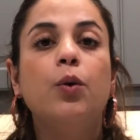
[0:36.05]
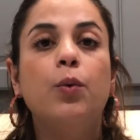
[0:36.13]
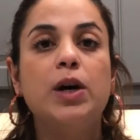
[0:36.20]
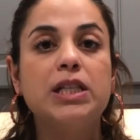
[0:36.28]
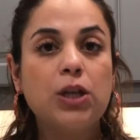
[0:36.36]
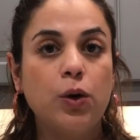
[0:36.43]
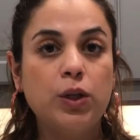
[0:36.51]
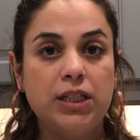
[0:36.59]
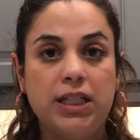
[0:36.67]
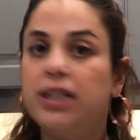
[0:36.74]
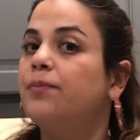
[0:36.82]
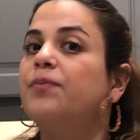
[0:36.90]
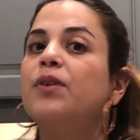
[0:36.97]
What's
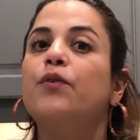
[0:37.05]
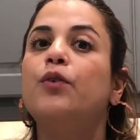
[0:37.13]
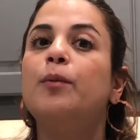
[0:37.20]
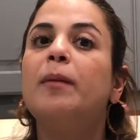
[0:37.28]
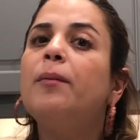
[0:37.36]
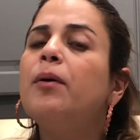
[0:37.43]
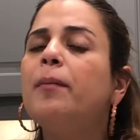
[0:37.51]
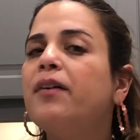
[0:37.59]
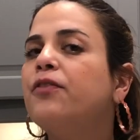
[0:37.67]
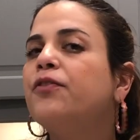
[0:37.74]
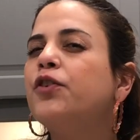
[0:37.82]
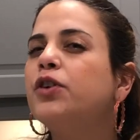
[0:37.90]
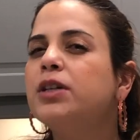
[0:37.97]
Gondi? Remember my
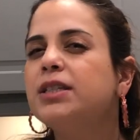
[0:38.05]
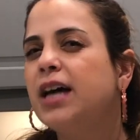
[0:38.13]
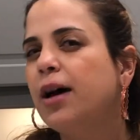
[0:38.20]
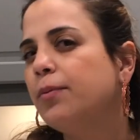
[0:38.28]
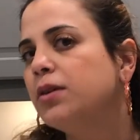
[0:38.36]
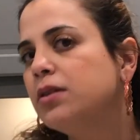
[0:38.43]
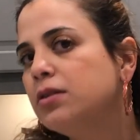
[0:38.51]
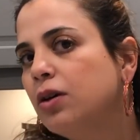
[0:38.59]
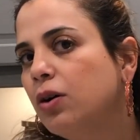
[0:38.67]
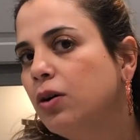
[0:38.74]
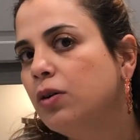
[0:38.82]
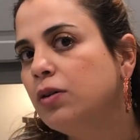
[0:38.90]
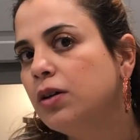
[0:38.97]
first
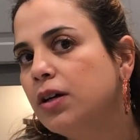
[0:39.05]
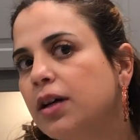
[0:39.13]
episode?